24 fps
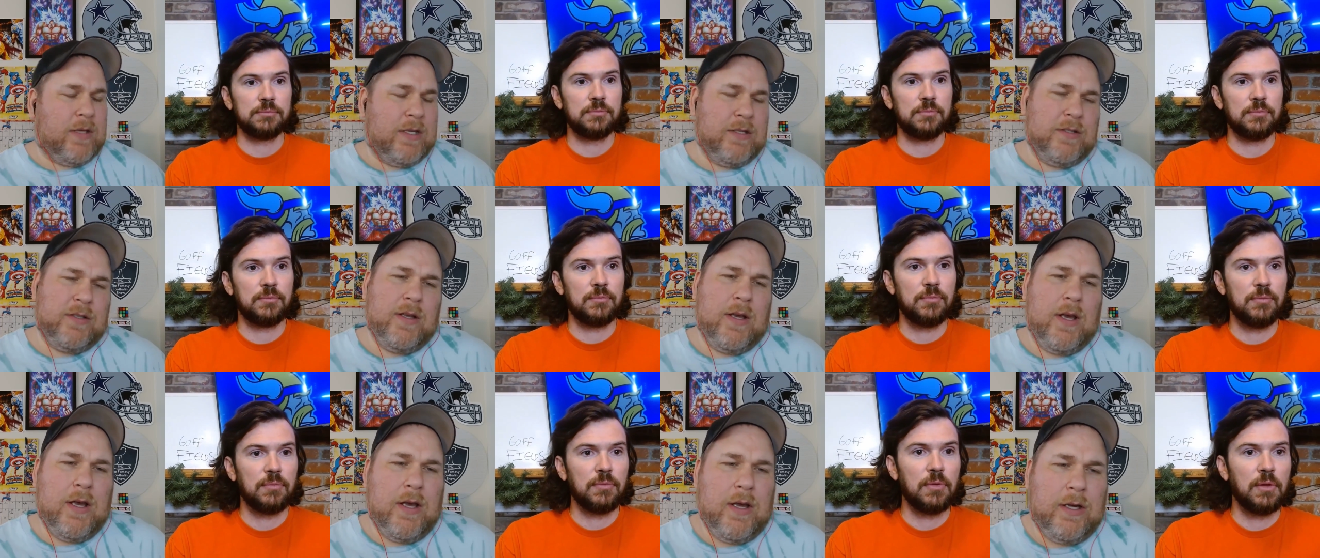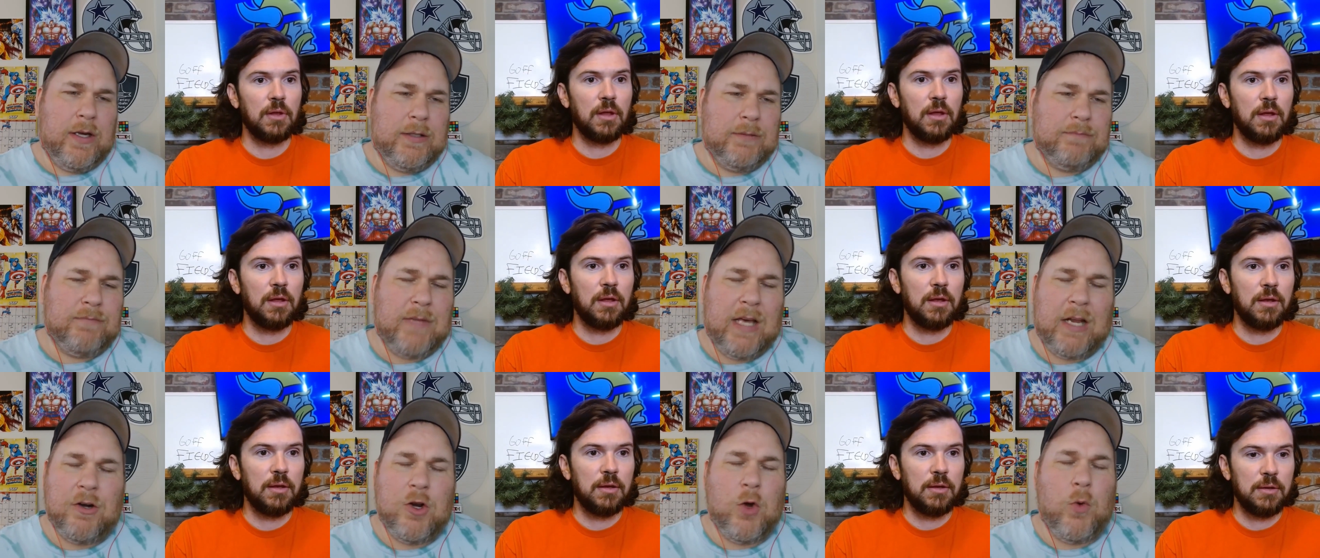Speaker 1: because uh,
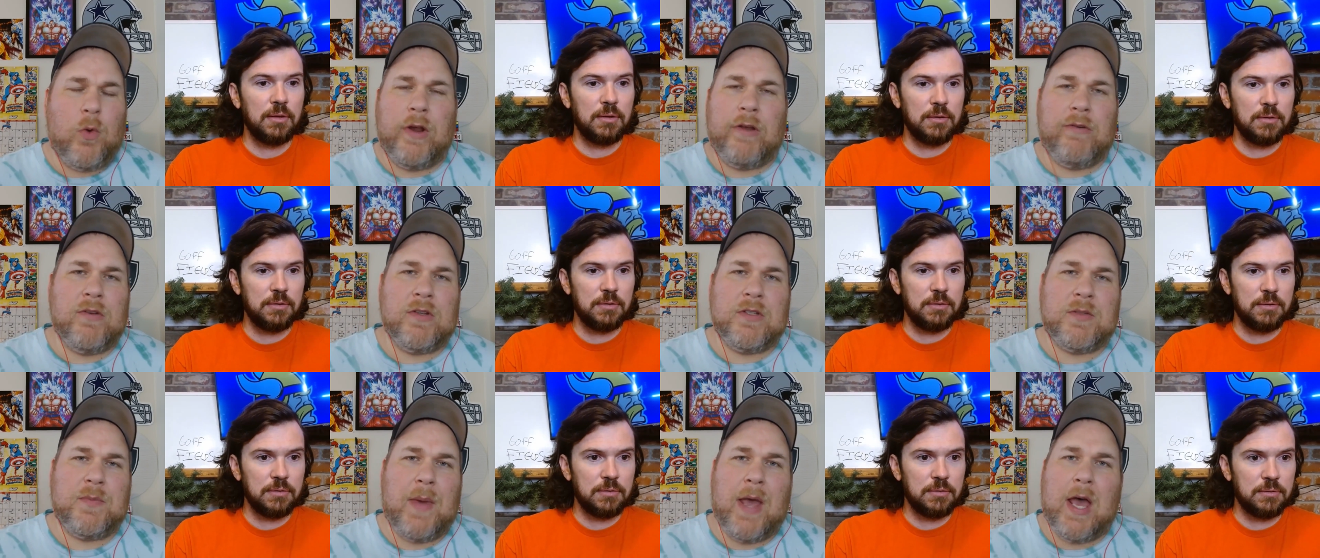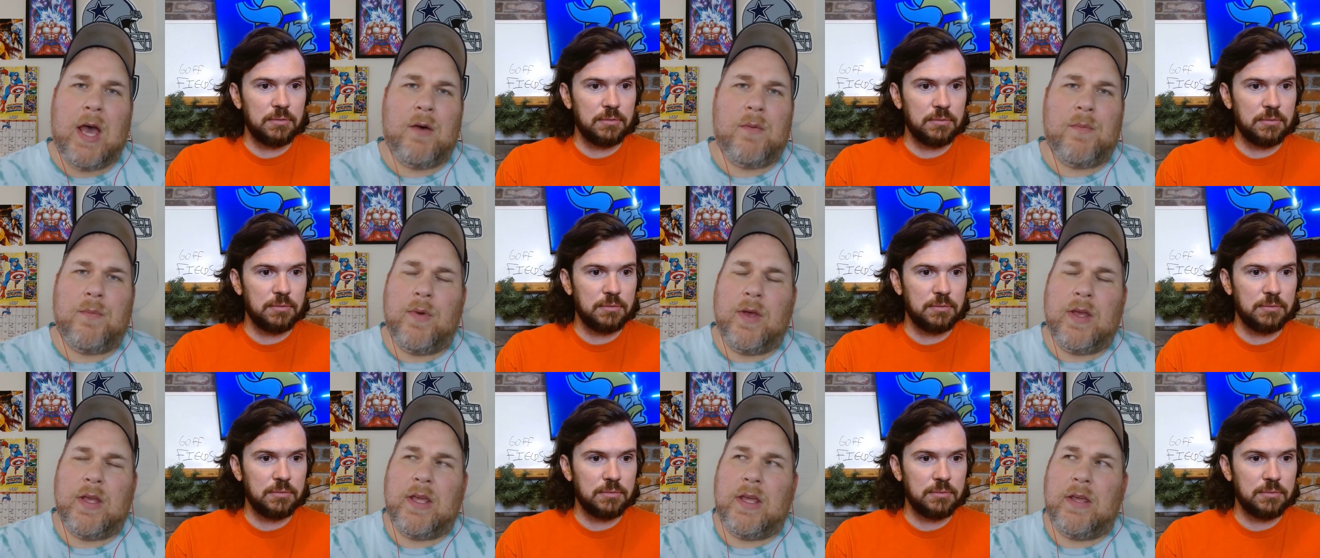um, I don't know what it was about,
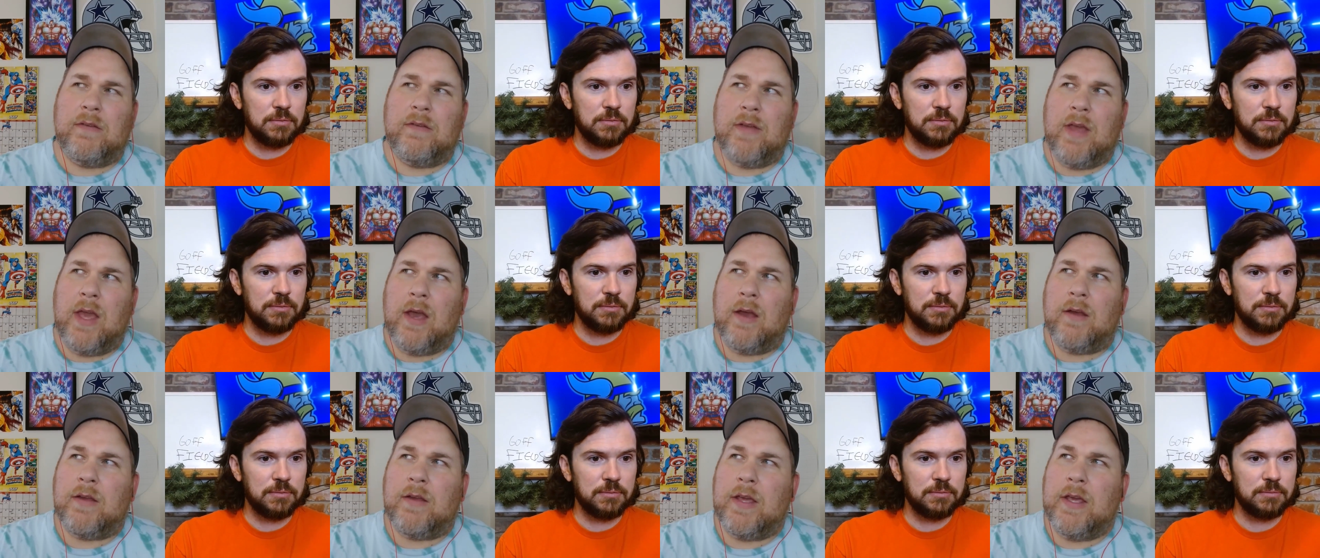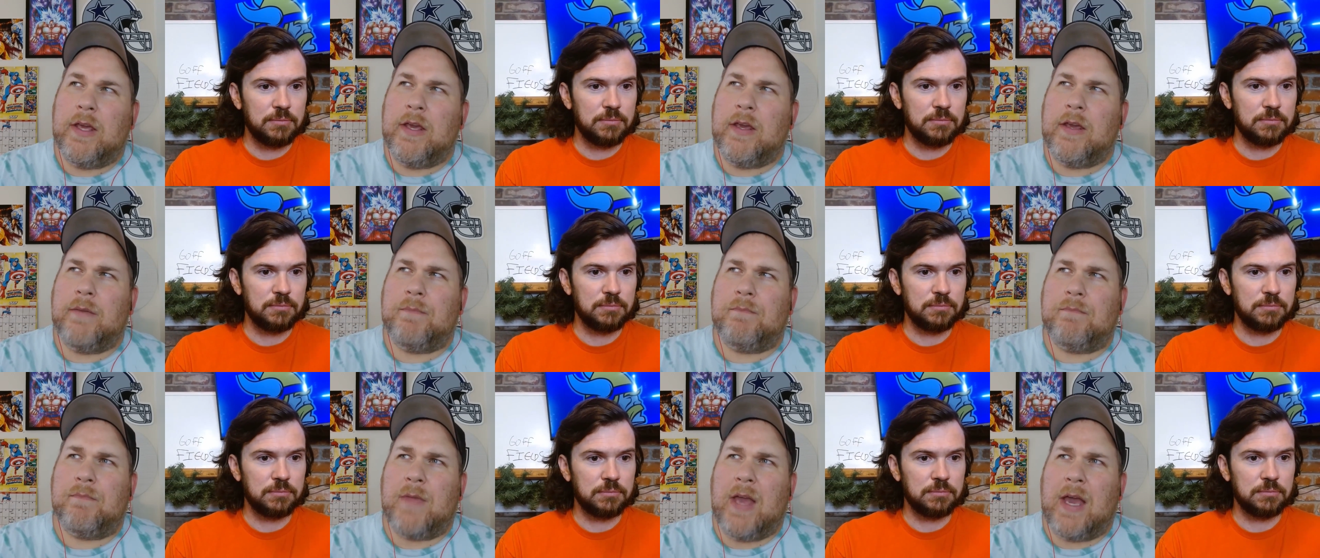but he yeah
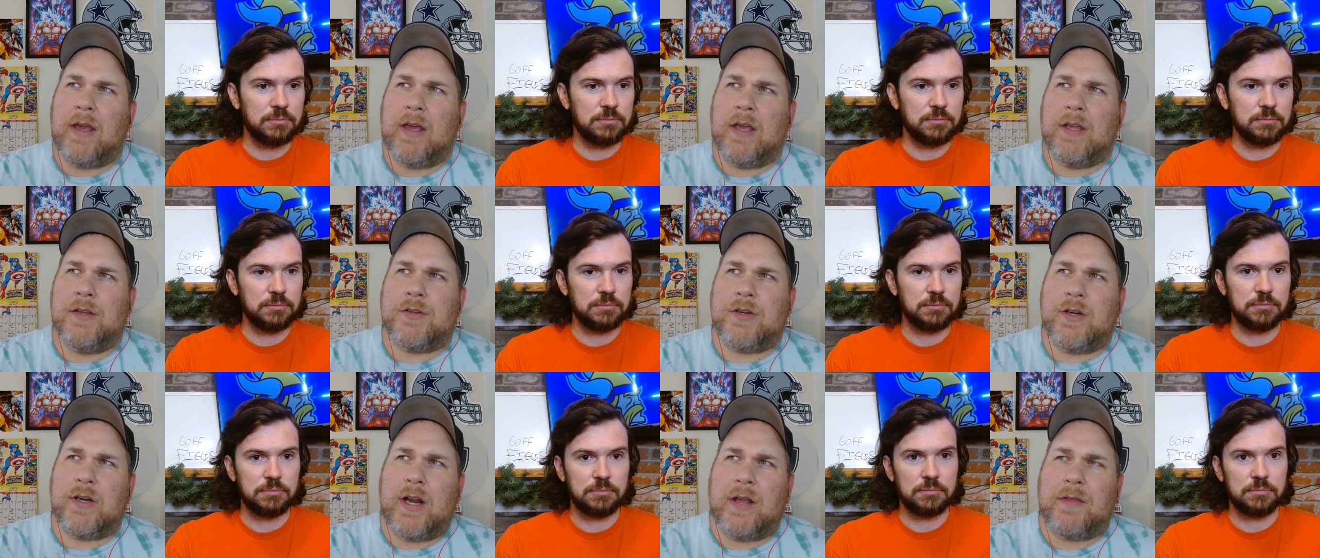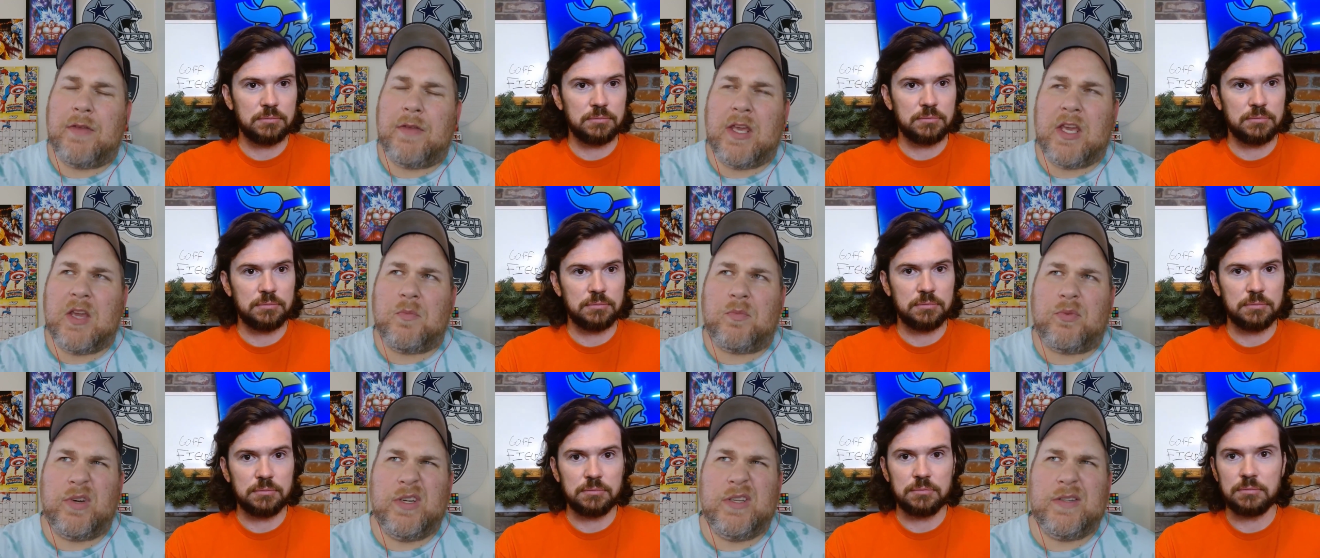he got injured I think
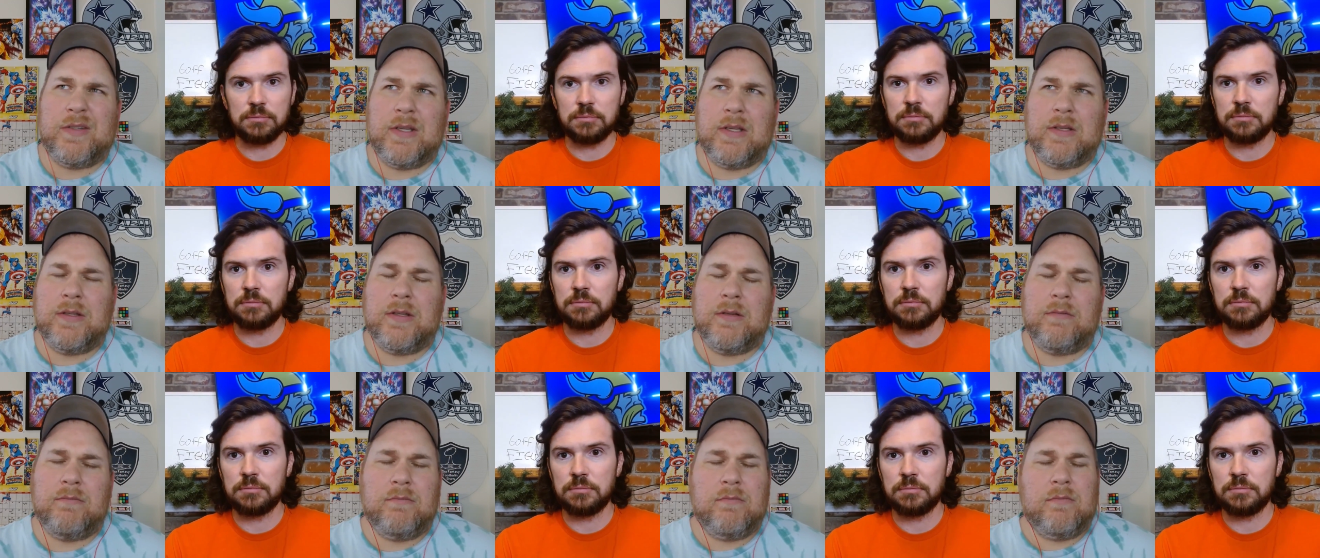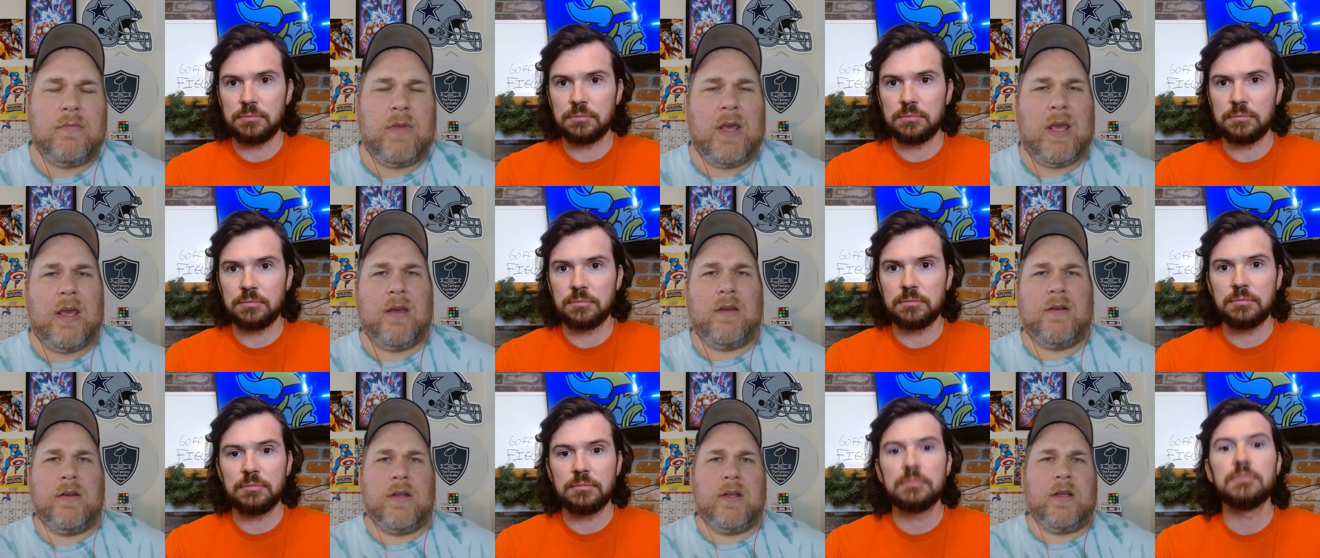in preseason,
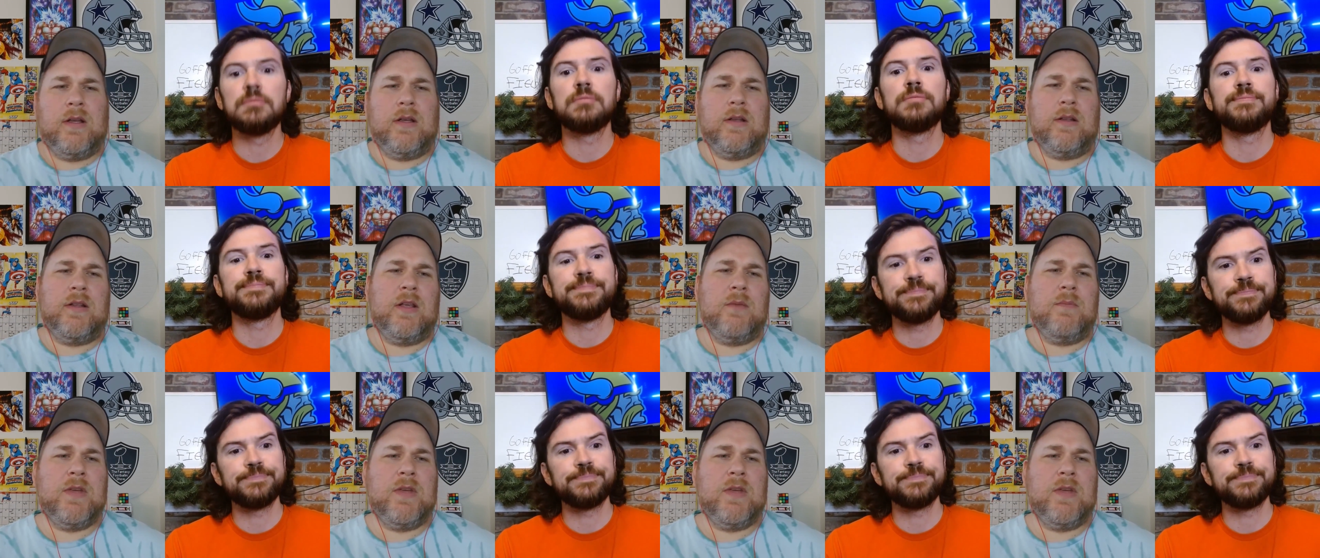and uh, he